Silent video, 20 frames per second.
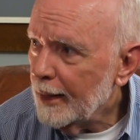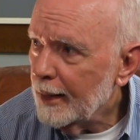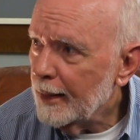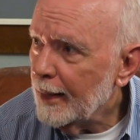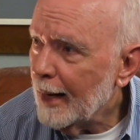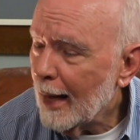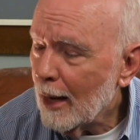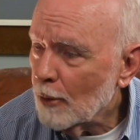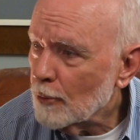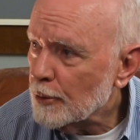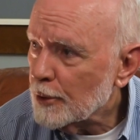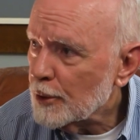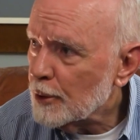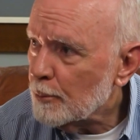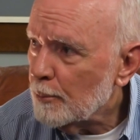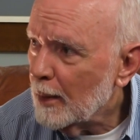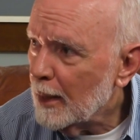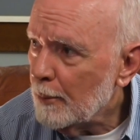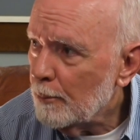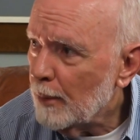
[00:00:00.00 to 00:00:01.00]
in houses
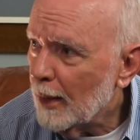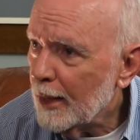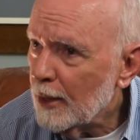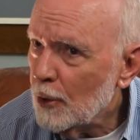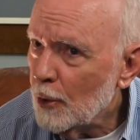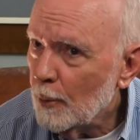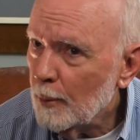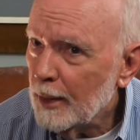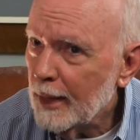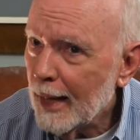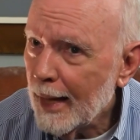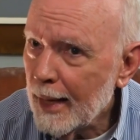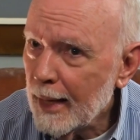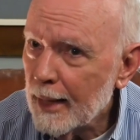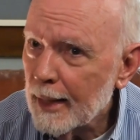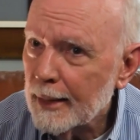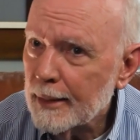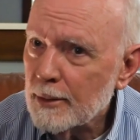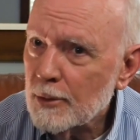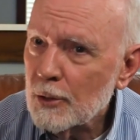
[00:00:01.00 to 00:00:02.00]
made by human
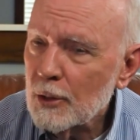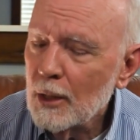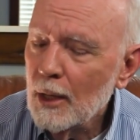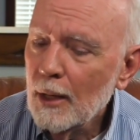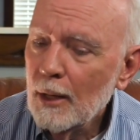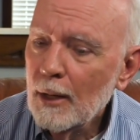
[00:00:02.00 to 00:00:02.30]
hands.